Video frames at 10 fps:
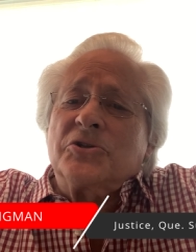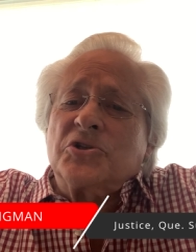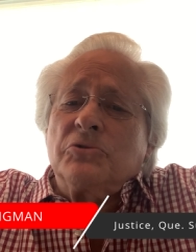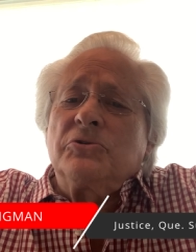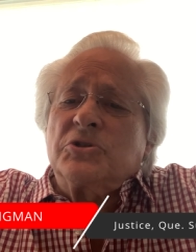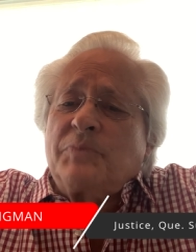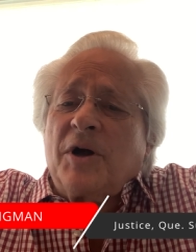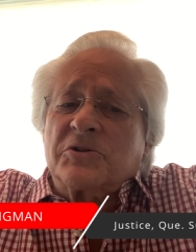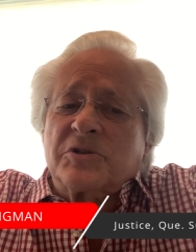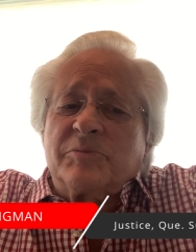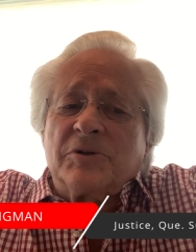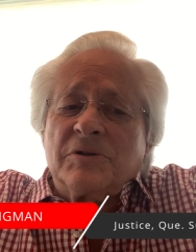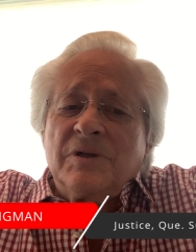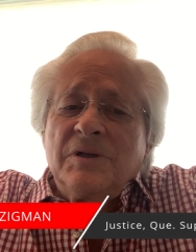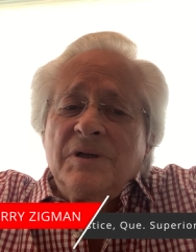as soon as possible
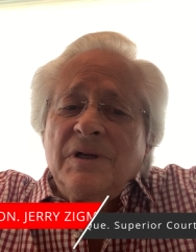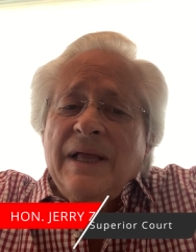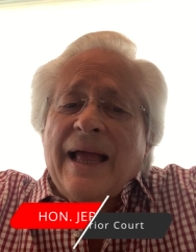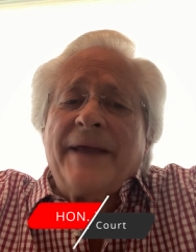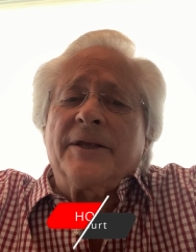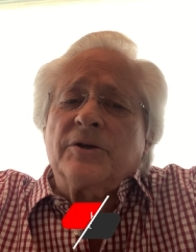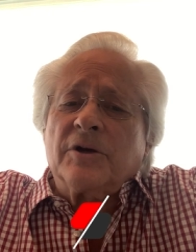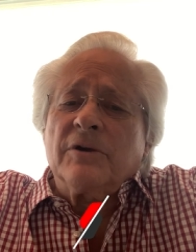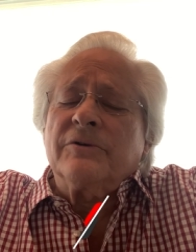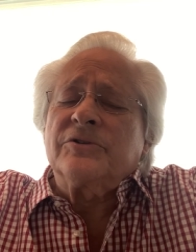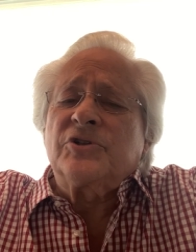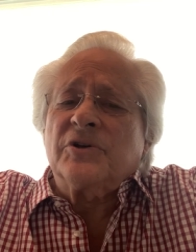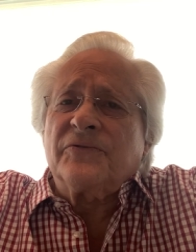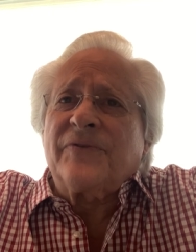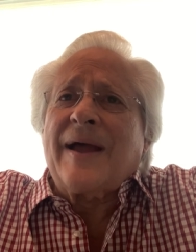and encourage
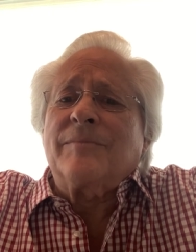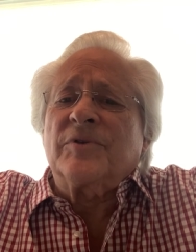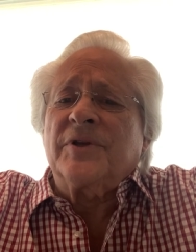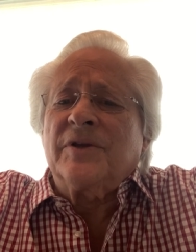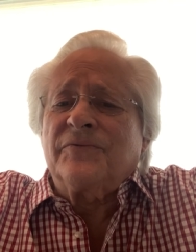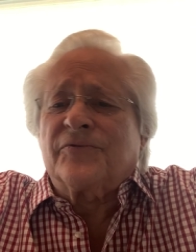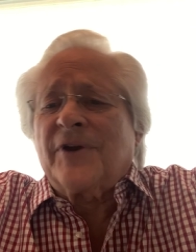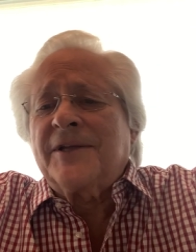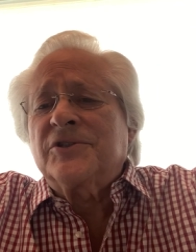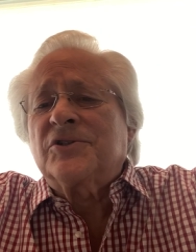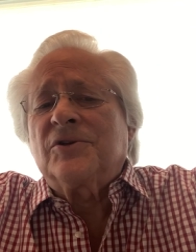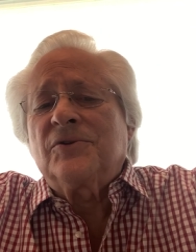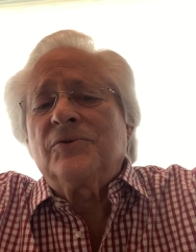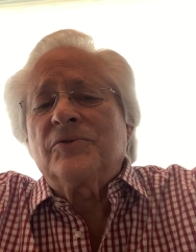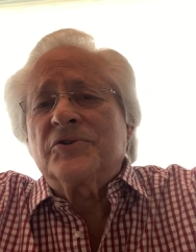your family and friends to
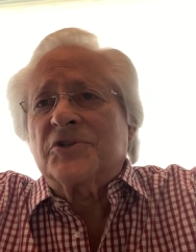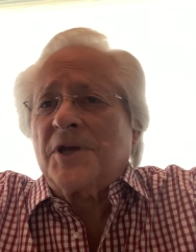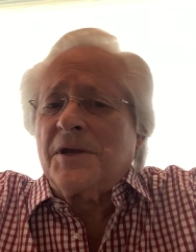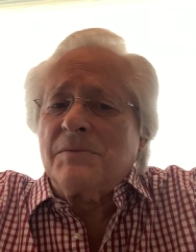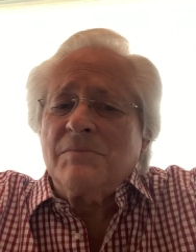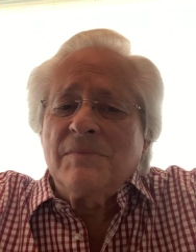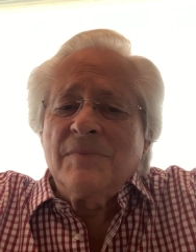do the same.